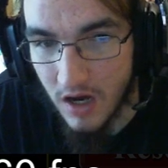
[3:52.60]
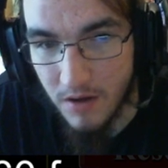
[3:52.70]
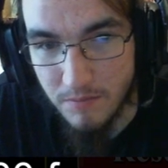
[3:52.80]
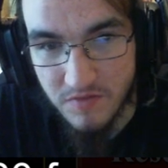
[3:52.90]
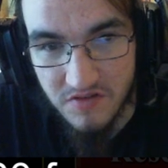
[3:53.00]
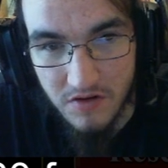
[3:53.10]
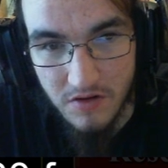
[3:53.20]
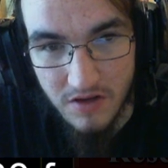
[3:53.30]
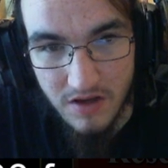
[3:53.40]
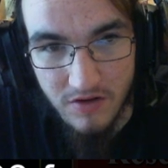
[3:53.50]
So
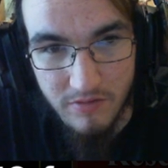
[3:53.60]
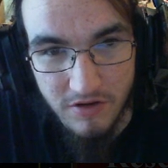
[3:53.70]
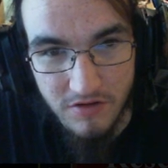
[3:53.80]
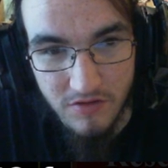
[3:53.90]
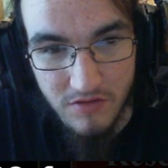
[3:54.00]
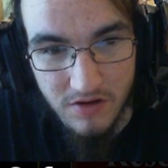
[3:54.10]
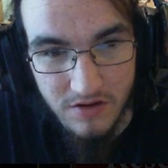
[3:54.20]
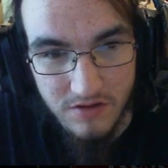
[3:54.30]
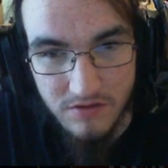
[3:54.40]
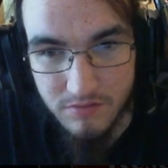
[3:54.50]
yeah, Noble Unicorn
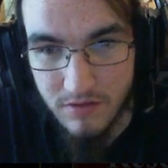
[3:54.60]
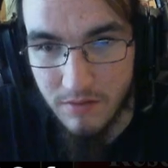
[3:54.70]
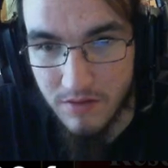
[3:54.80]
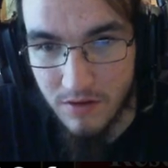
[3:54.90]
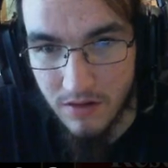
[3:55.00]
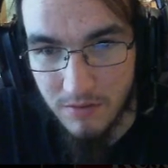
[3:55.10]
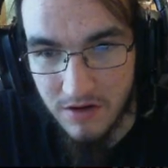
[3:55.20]
is probably one of the better